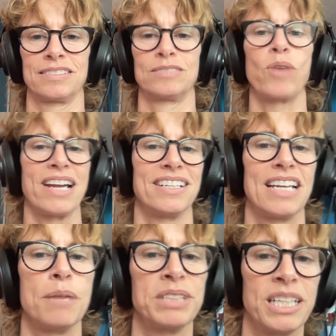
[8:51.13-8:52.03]
Right.
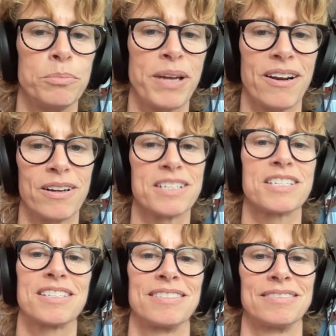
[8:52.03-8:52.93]
Emily in
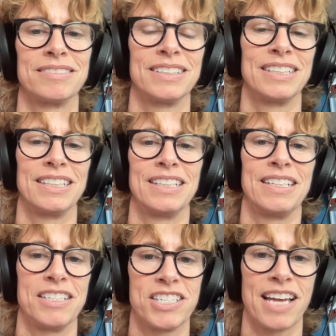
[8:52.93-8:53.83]
Paris
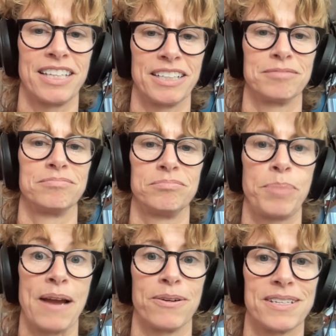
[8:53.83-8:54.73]
is selling
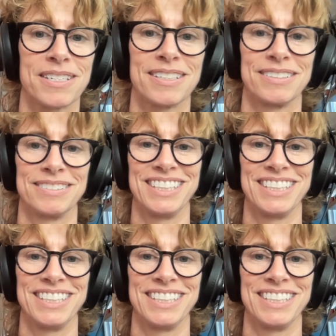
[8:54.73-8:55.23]
Paris,